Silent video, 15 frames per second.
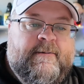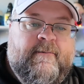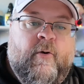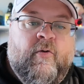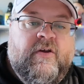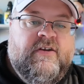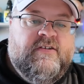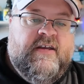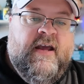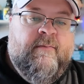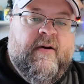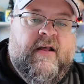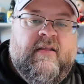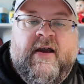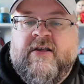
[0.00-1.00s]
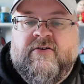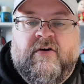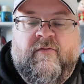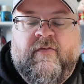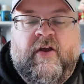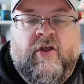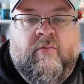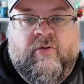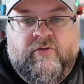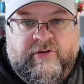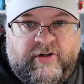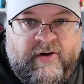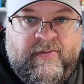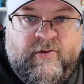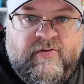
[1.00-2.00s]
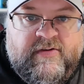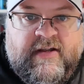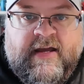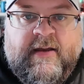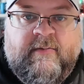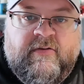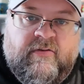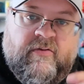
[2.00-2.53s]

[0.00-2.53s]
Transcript: Only standby lines are available during those times, so